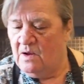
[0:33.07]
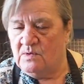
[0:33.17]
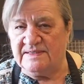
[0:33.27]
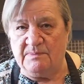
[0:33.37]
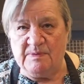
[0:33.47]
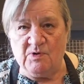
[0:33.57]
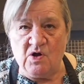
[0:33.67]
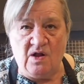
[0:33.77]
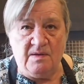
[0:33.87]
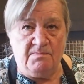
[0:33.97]
Some people
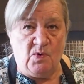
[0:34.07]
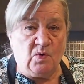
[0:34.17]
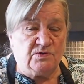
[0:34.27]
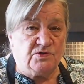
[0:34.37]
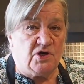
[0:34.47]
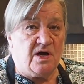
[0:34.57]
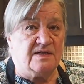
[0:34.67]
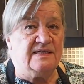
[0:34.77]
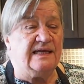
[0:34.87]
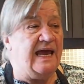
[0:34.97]
call it molten
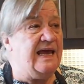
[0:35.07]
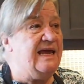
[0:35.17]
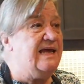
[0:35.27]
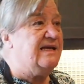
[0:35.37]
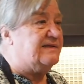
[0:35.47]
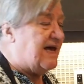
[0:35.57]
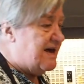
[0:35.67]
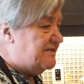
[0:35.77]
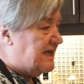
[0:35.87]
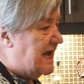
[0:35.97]
chocolate cake,
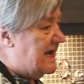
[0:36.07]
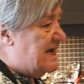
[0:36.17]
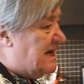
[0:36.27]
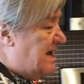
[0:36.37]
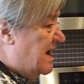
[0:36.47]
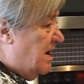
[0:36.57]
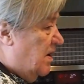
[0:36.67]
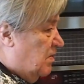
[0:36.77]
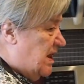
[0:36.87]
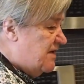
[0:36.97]
lava cake.
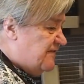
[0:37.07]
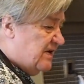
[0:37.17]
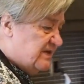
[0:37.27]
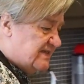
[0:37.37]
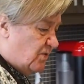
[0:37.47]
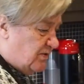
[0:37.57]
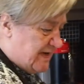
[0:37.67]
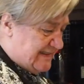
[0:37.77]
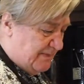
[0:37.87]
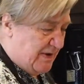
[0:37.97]
Well, I found this old
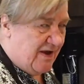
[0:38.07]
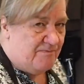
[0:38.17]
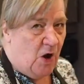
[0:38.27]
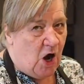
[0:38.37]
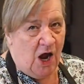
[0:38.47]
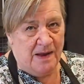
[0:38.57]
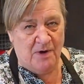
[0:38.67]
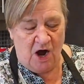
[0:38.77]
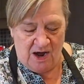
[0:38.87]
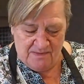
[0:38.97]
recipe of my
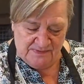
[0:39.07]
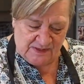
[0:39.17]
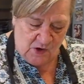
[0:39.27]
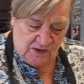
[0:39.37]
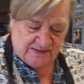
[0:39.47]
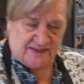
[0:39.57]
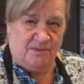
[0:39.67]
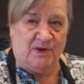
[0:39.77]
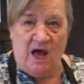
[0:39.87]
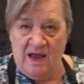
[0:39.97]
mom's called
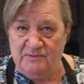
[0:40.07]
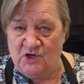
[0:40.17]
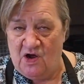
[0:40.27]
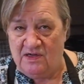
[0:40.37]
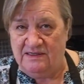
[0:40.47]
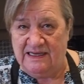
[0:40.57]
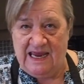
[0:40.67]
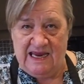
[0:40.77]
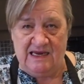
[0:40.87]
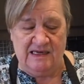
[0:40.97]
sublime chocolate cake.
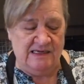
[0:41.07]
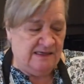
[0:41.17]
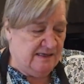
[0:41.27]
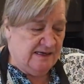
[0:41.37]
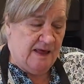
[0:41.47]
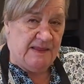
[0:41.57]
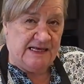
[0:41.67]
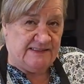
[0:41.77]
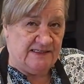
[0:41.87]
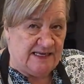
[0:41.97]
And
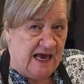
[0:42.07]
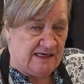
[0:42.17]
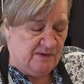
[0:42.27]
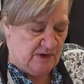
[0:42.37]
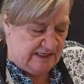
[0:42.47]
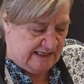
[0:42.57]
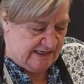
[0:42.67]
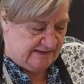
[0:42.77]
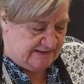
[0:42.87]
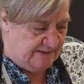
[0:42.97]
that's exactly what it
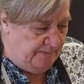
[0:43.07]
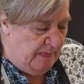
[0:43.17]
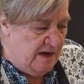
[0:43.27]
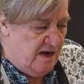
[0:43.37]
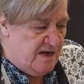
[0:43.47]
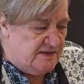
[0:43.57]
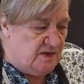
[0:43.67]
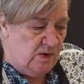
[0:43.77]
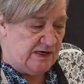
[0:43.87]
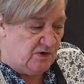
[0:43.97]
is.
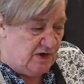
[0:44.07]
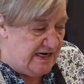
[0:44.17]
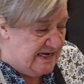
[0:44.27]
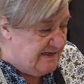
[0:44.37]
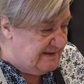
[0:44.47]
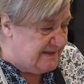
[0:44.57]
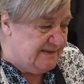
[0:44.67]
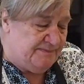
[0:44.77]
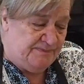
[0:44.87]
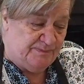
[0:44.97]
So
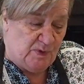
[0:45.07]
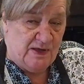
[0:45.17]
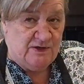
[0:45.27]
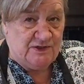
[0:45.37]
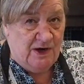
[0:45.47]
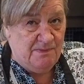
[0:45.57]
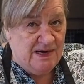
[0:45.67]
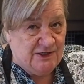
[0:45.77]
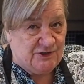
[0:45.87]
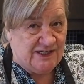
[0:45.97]
ingredients, boy, there's not
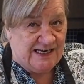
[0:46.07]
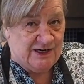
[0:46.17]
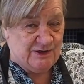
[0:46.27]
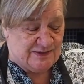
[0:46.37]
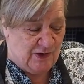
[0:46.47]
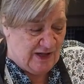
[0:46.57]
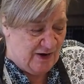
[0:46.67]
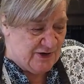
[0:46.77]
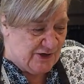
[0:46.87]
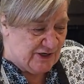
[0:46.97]
much in here. It's all how
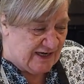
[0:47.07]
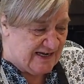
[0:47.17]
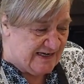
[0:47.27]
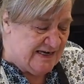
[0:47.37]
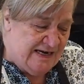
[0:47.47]
you cook it.